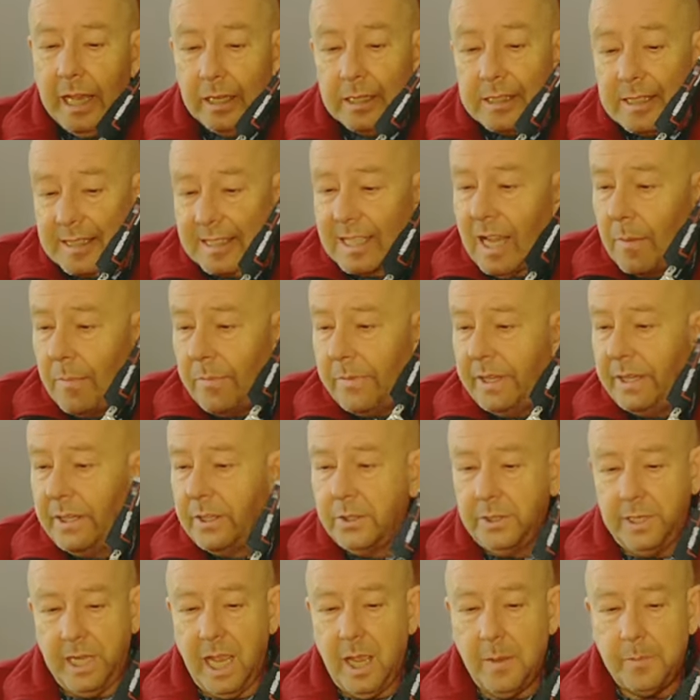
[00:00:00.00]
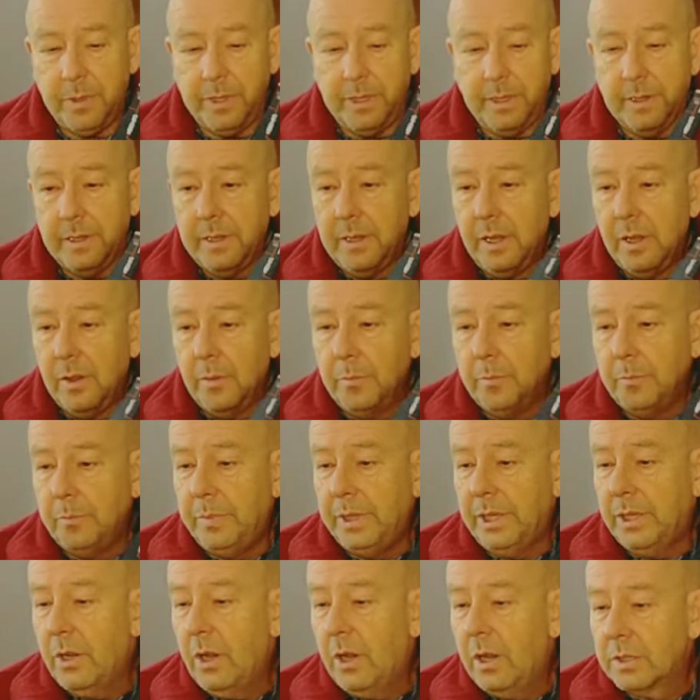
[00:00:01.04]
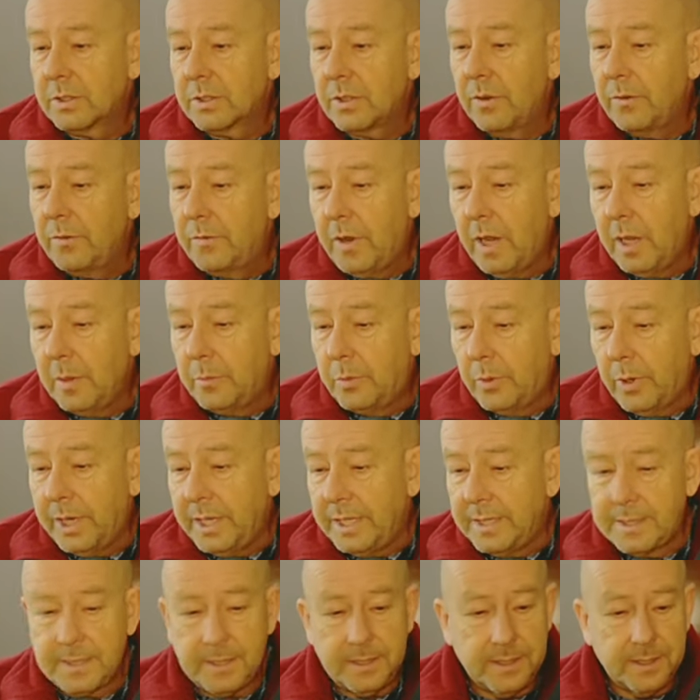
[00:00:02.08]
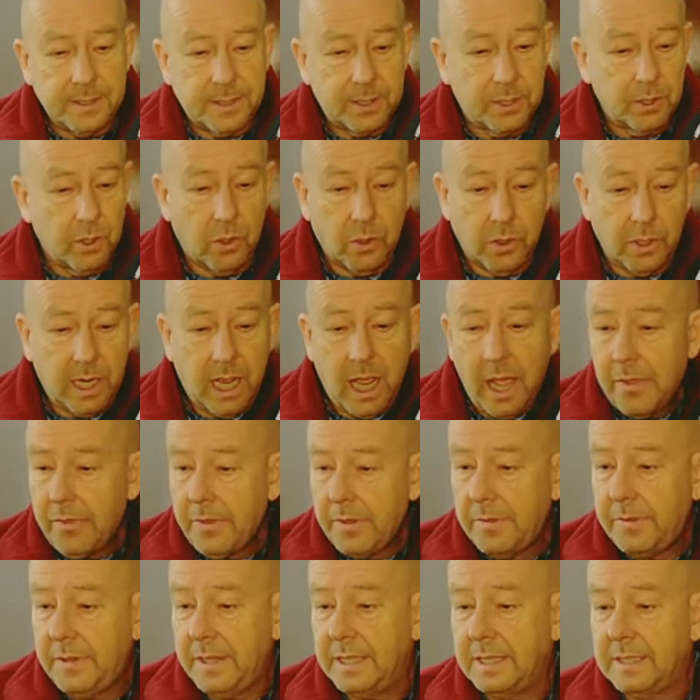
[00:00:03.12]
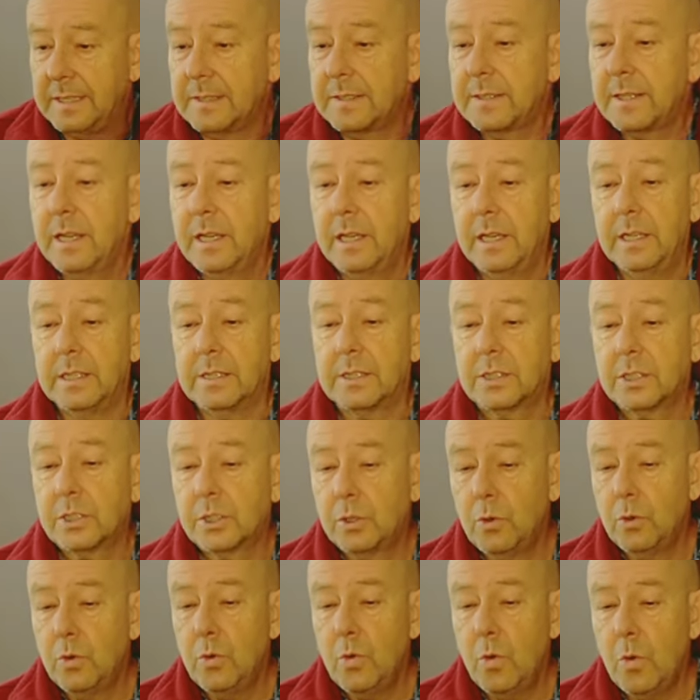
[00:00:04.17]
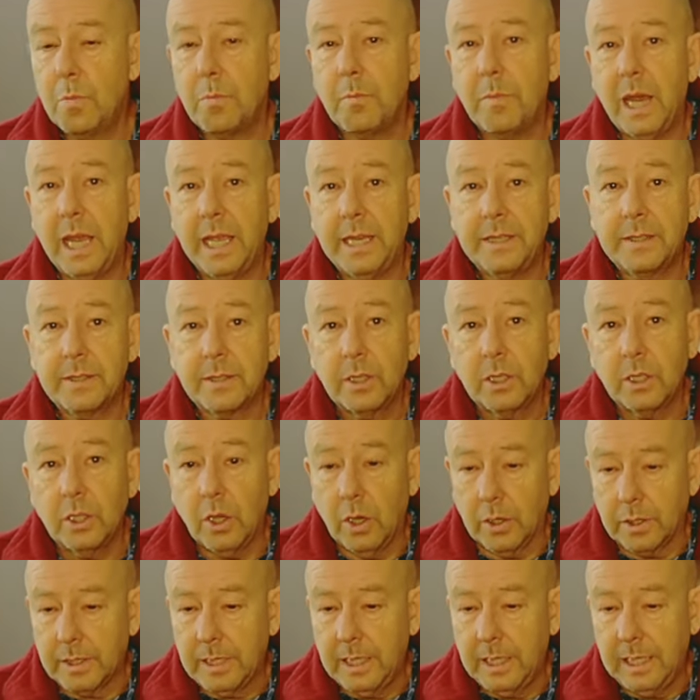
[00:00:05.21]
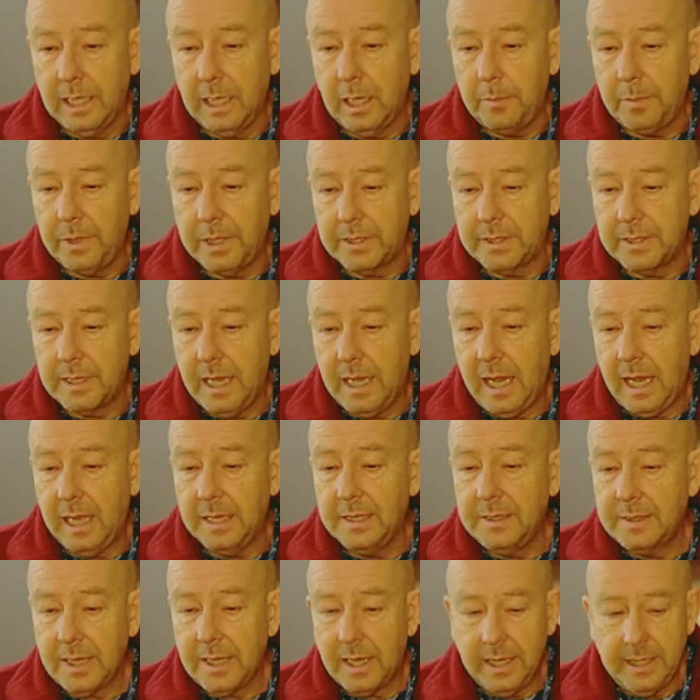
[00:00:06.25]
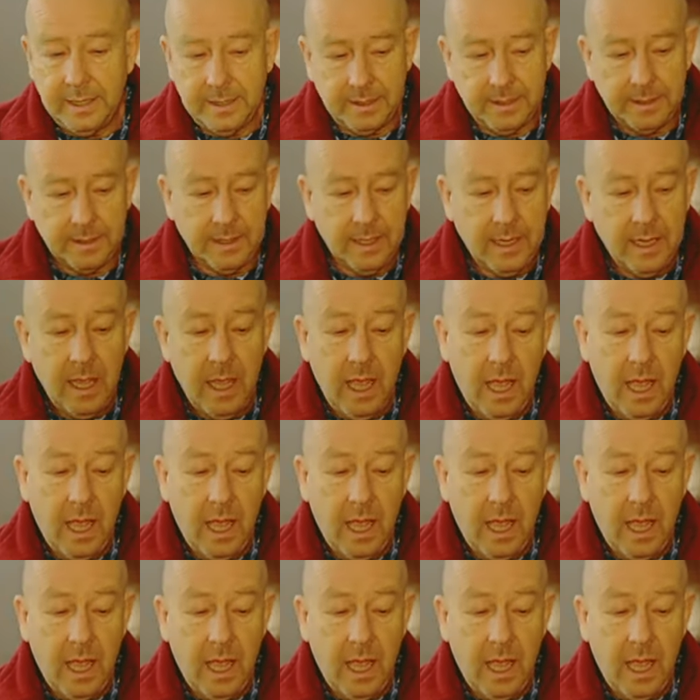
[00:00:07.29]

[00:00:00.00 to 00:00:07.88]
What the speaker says: something could happen because of vibrations or other things. A screw might got a little bit untightened.